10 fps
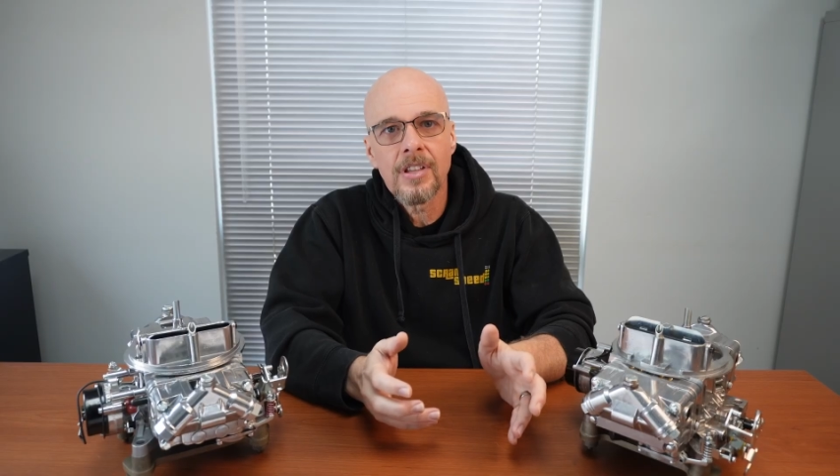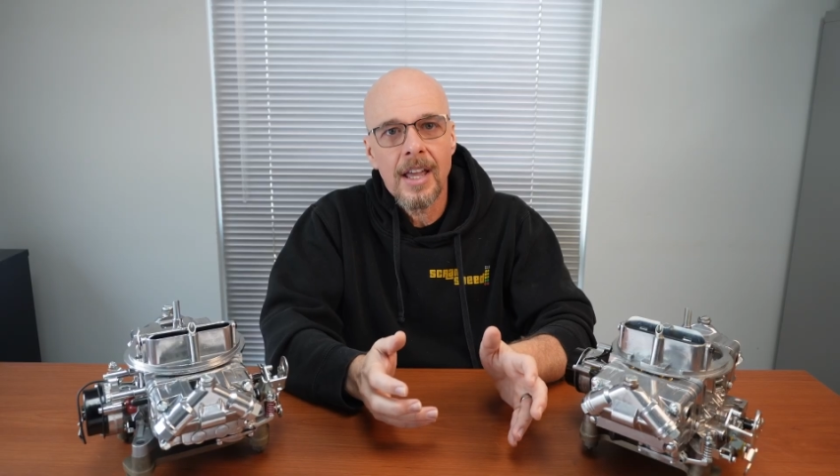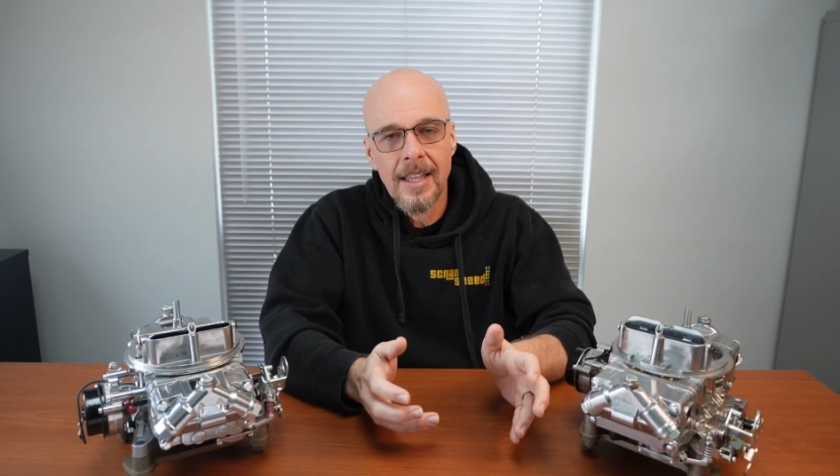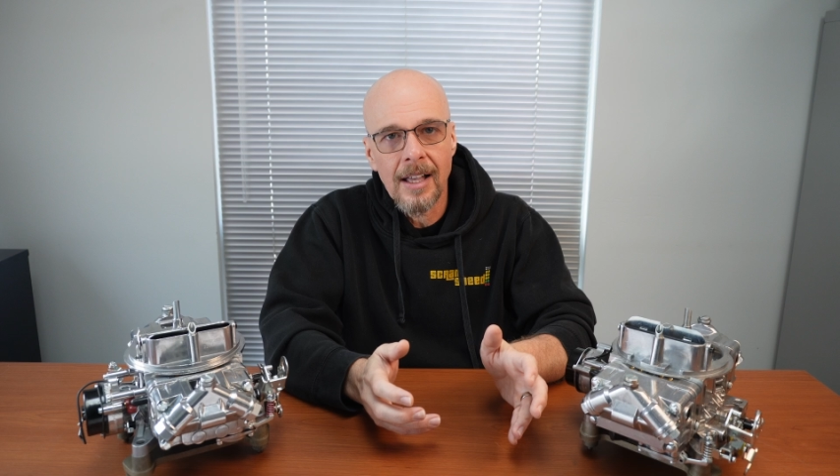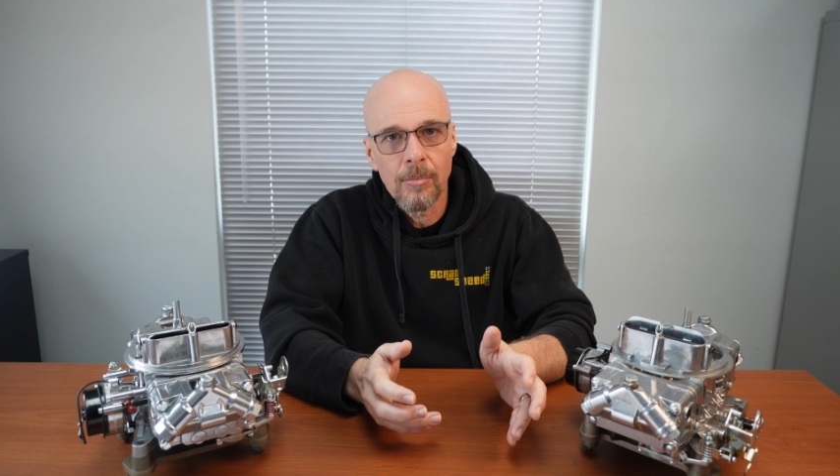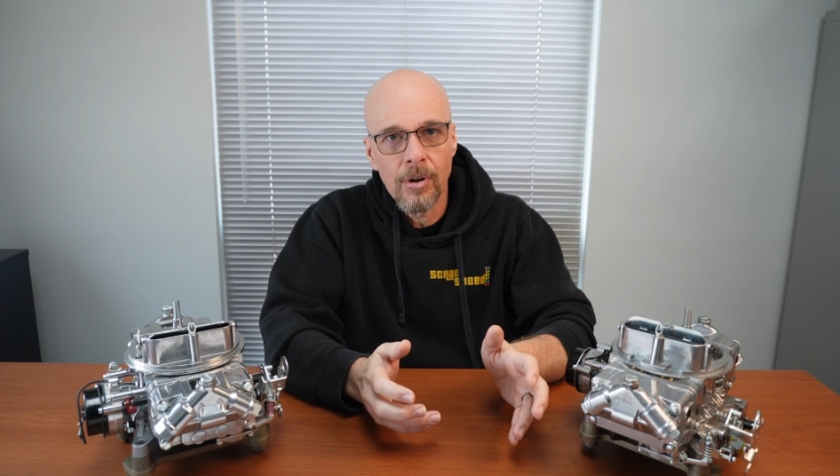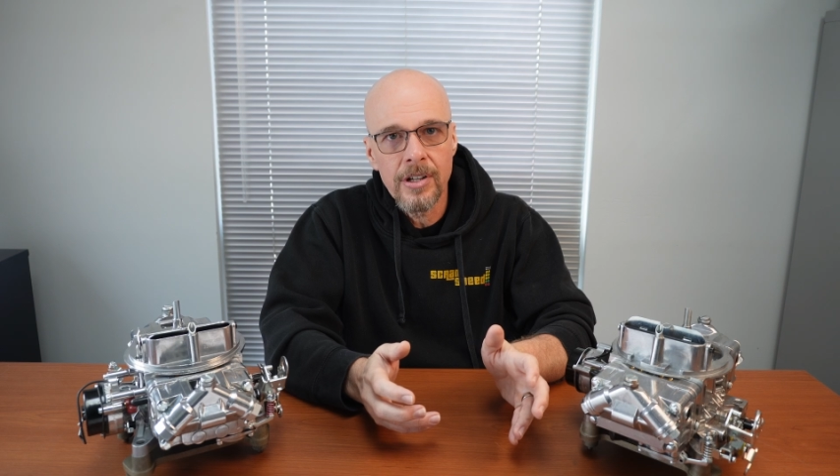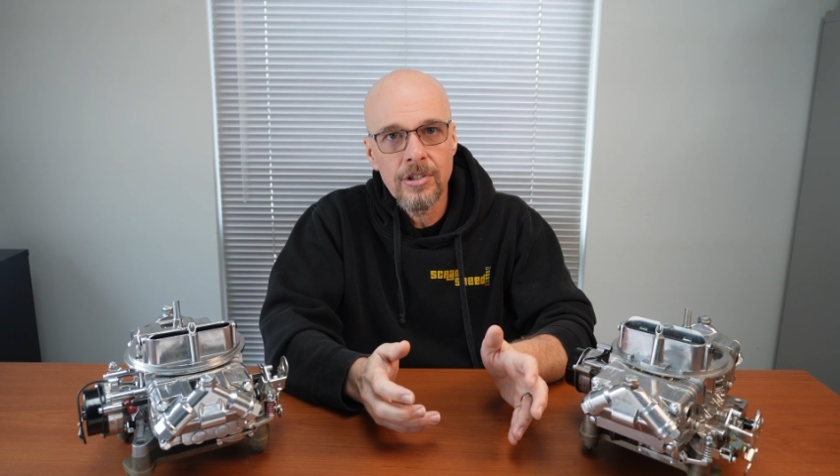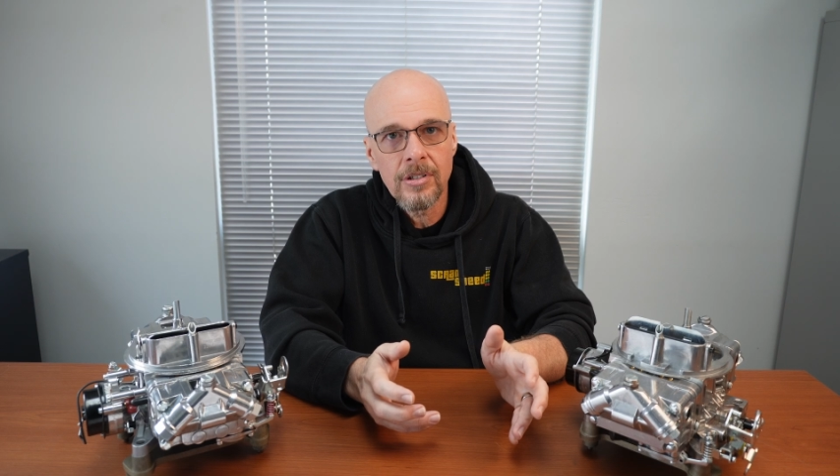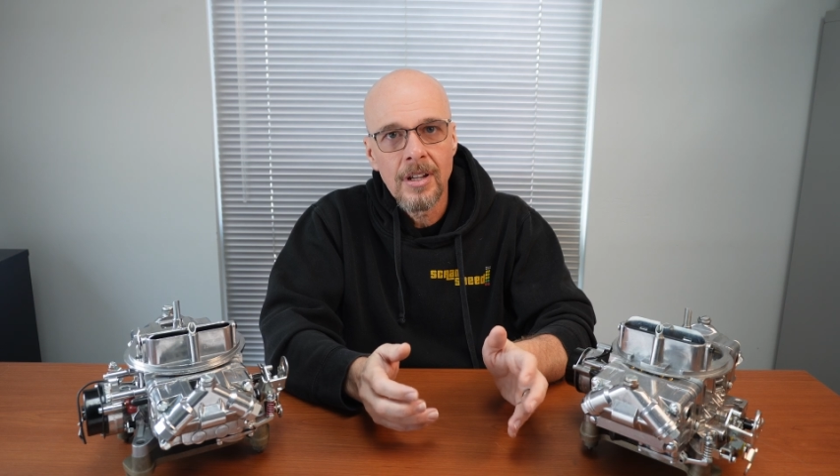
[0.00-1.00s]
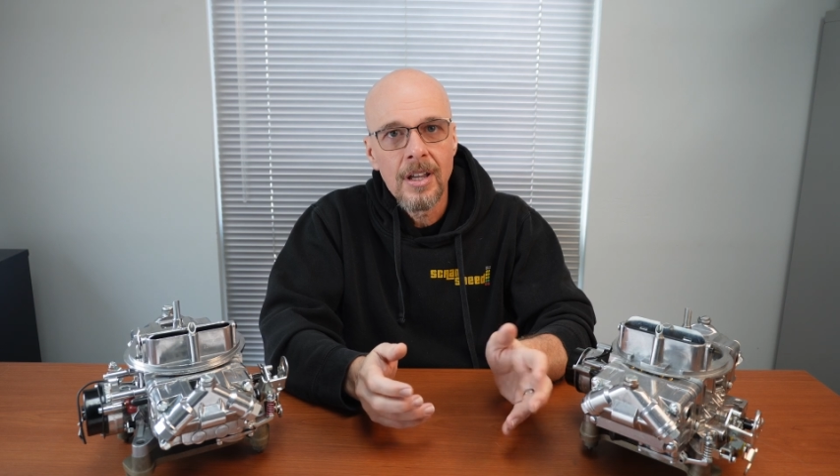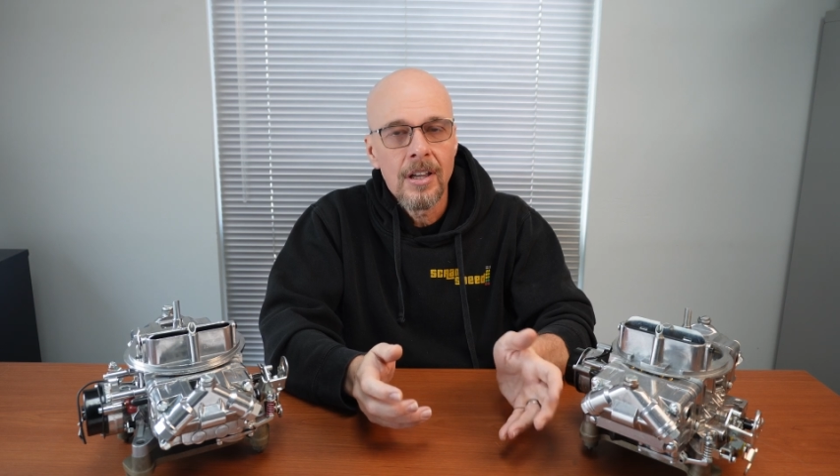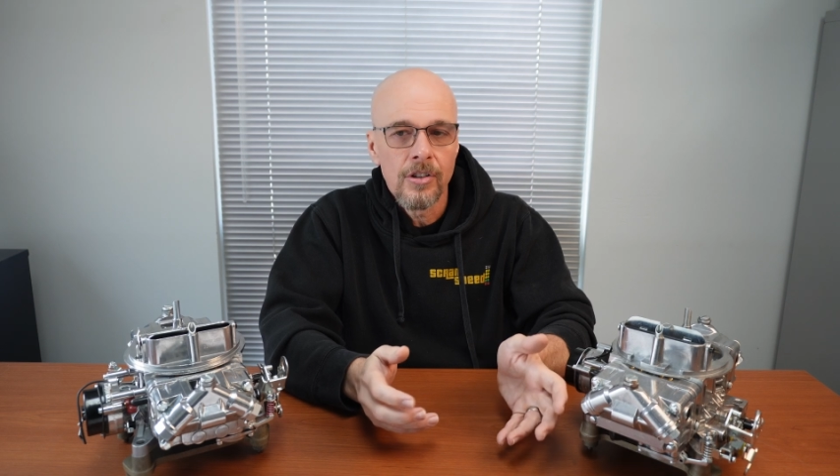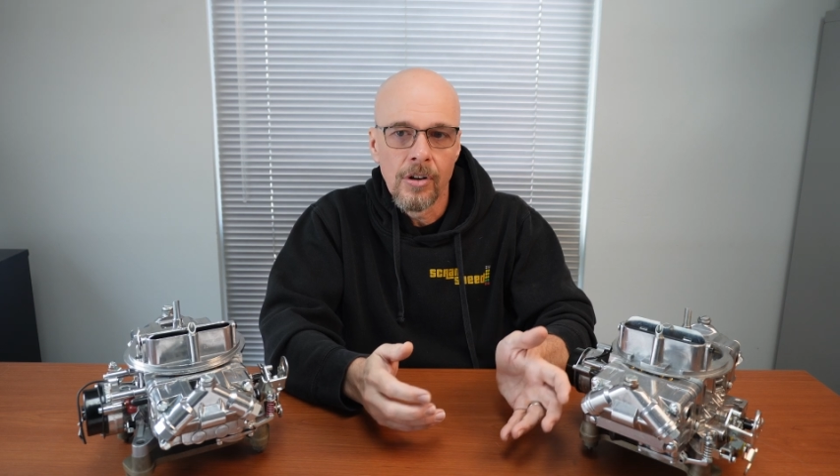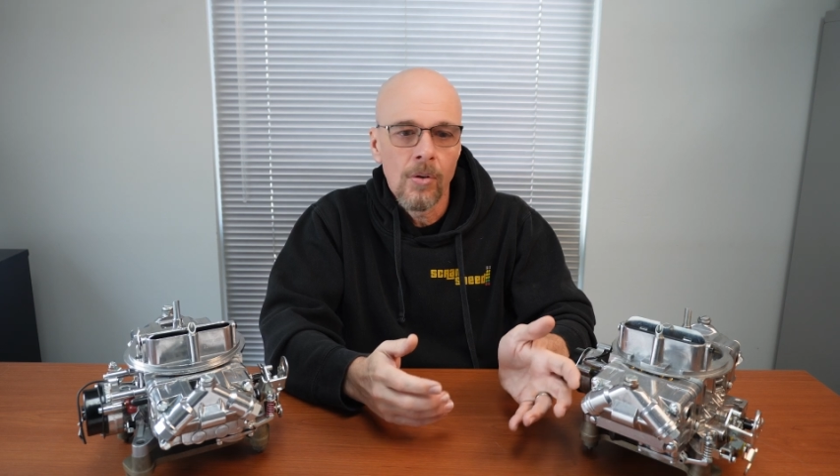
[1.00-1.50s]
to that calibration,
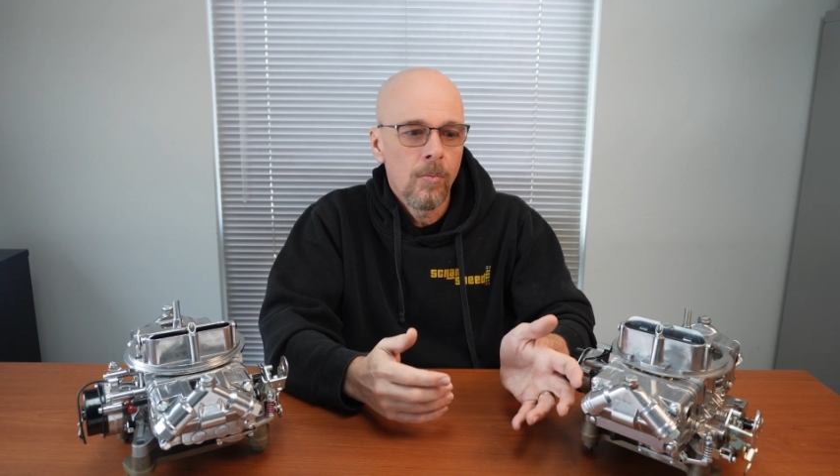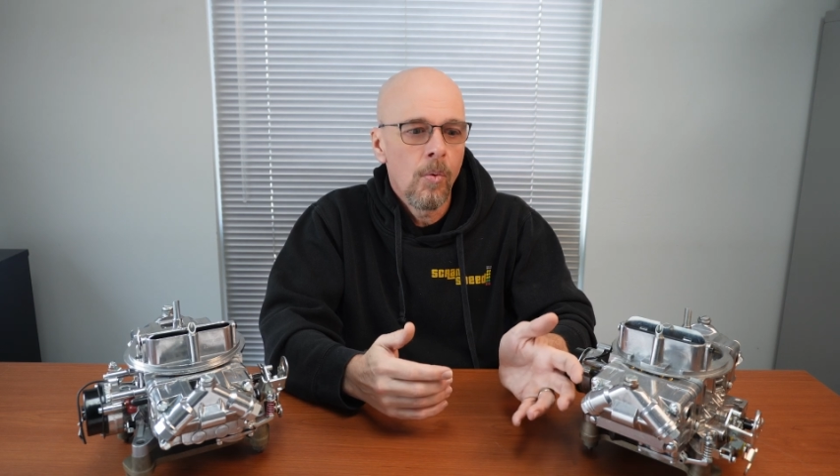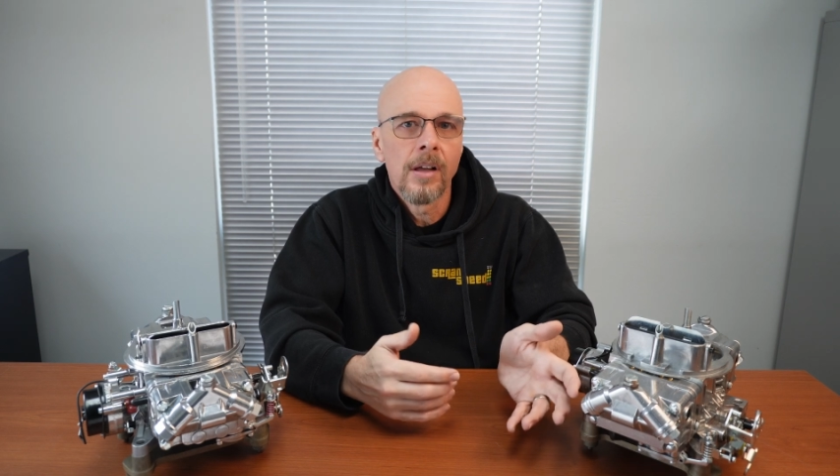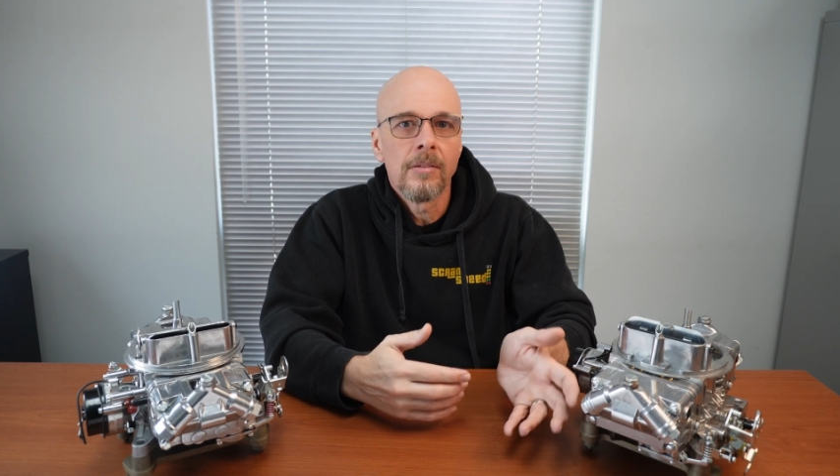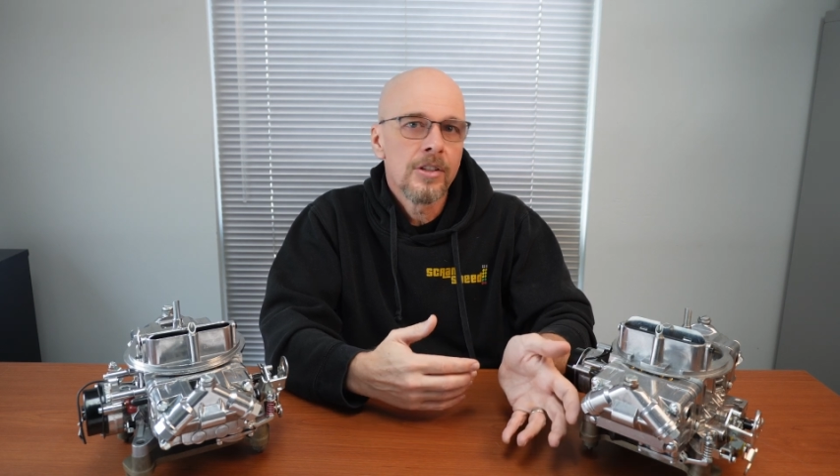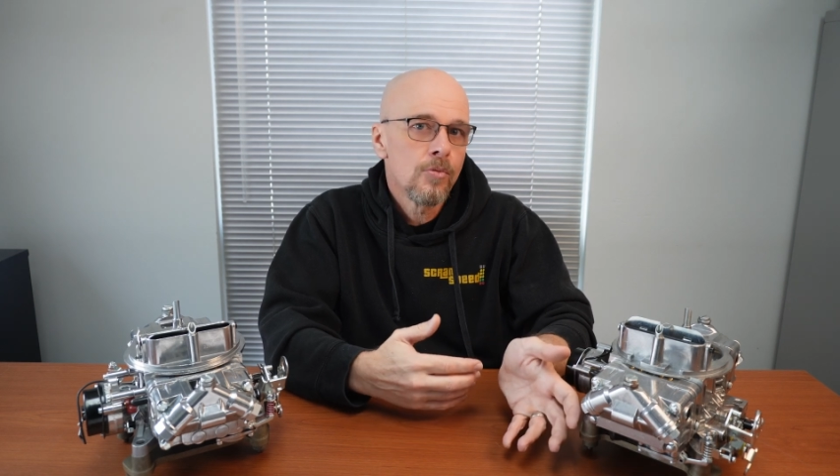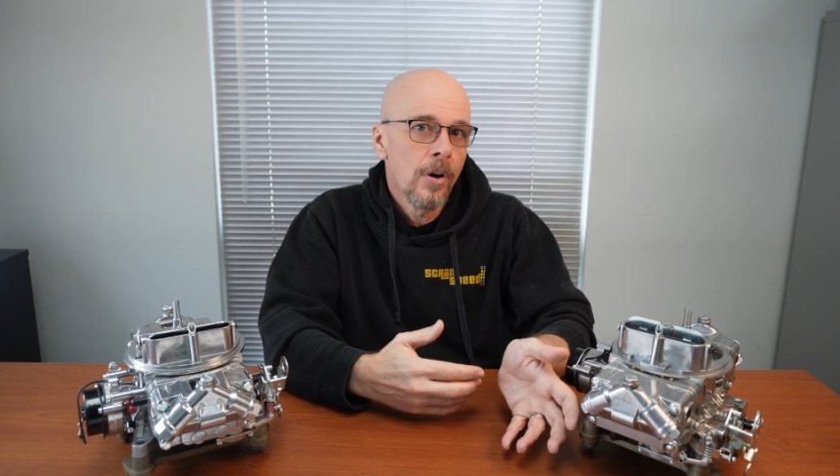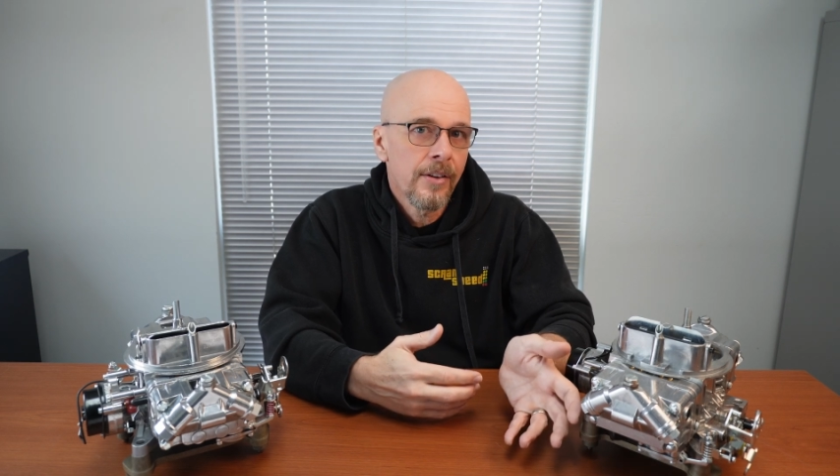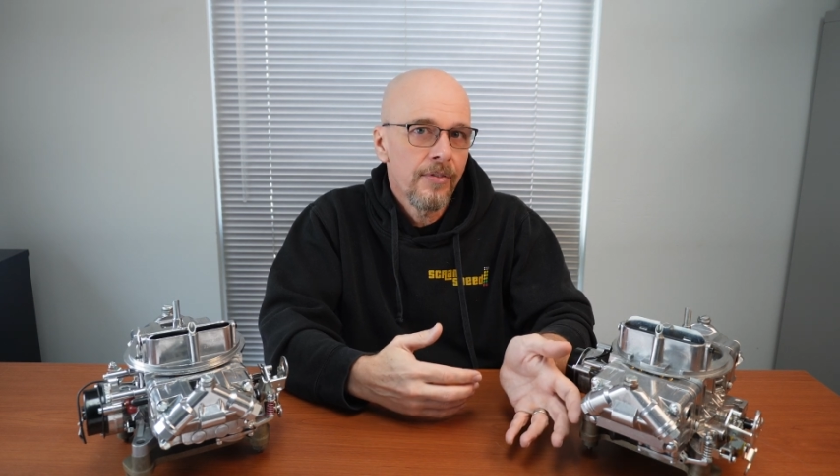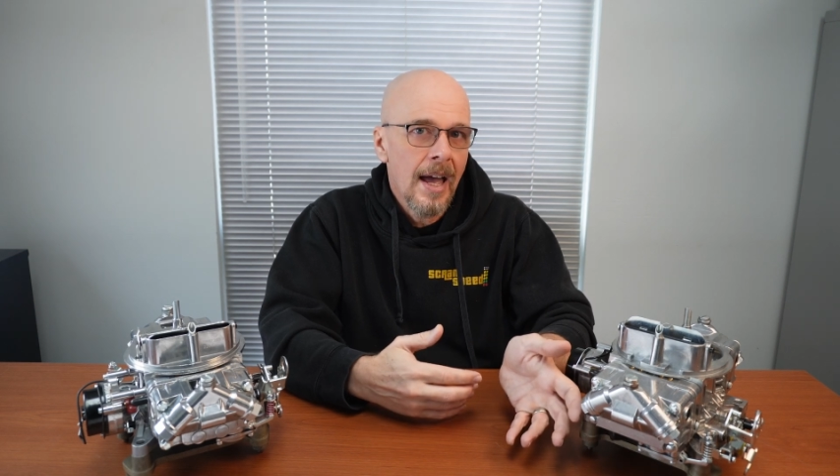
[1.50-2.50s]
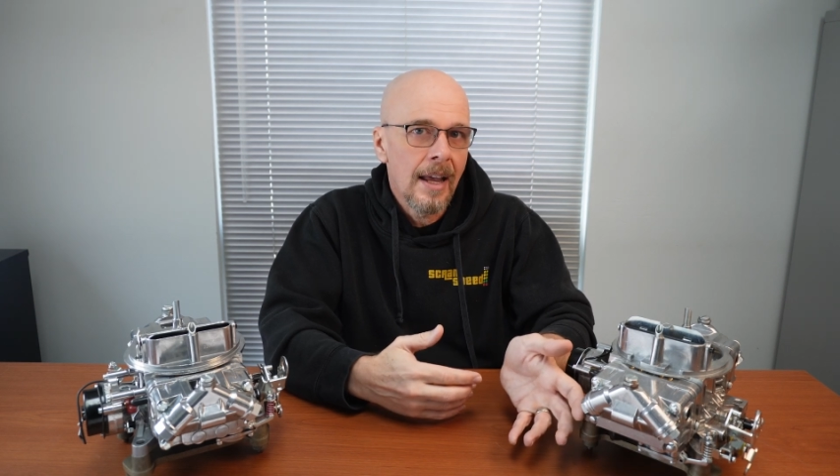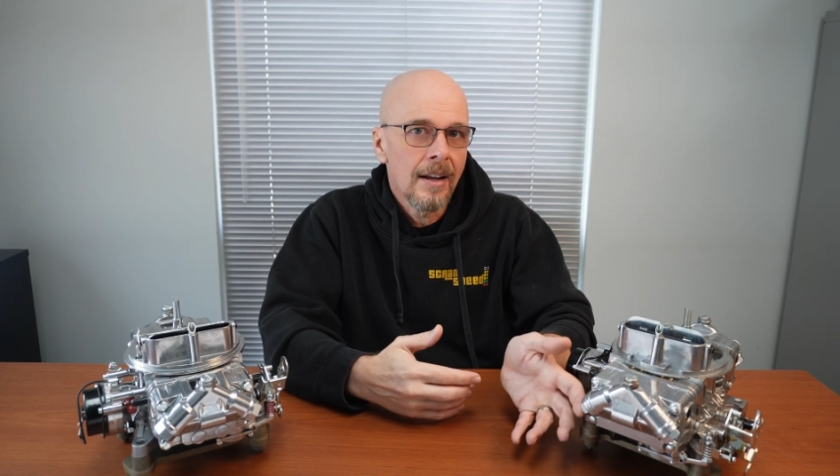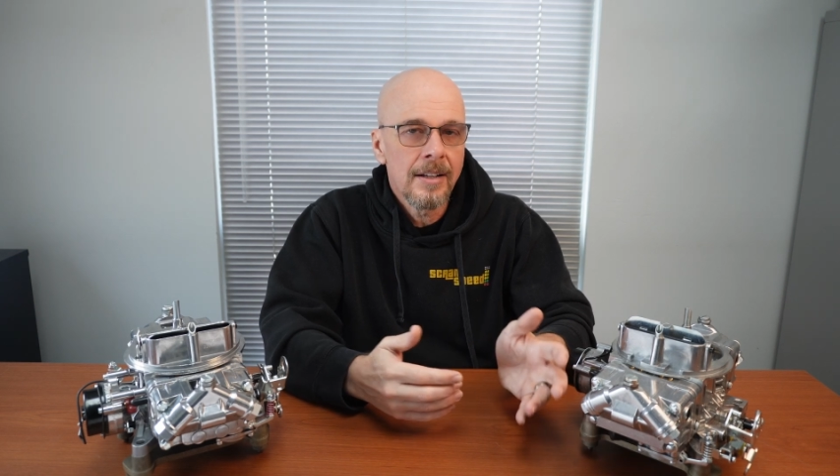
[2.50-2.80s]
well, it's running fat.